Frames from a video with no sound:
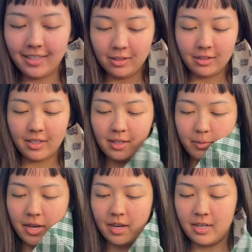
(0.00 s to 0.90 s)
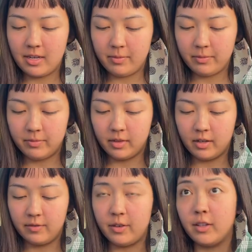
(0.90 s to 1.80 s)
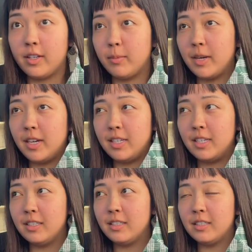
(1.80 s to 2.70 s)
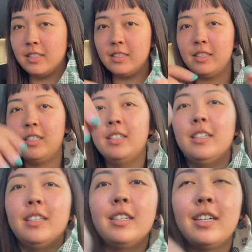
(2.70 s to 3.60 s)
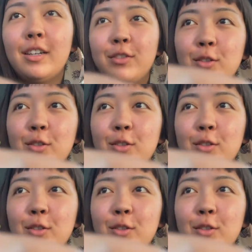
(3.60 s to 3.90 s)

look like a baddie. I feel like a baddie. I feel